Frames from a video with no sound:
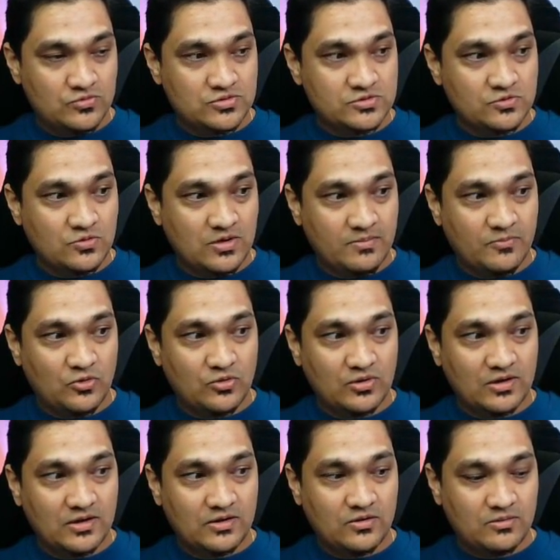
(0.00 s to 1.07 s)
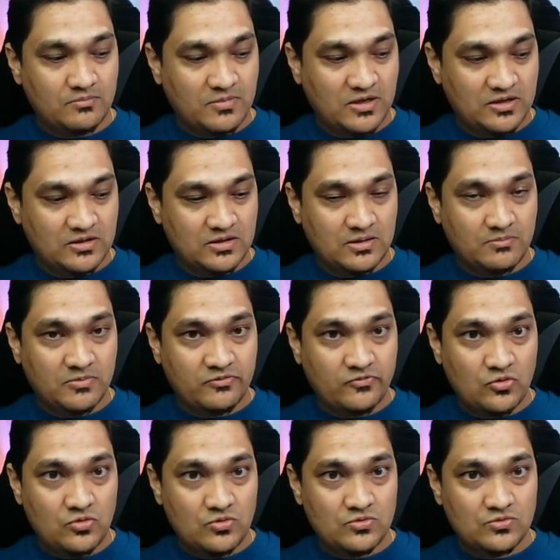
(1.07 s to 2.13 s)
So I'm going to click on button number
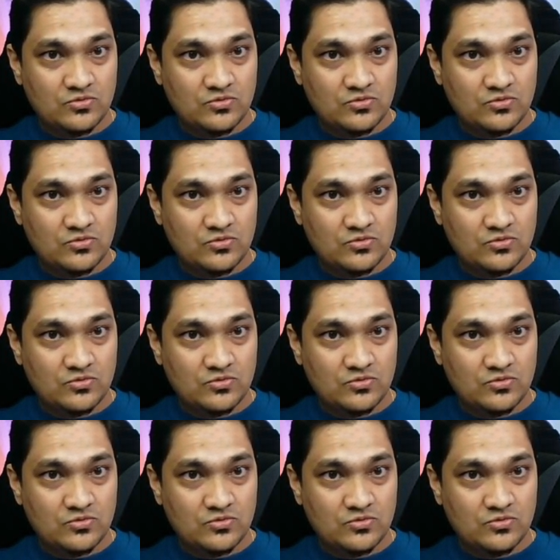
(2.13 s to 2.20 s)
4,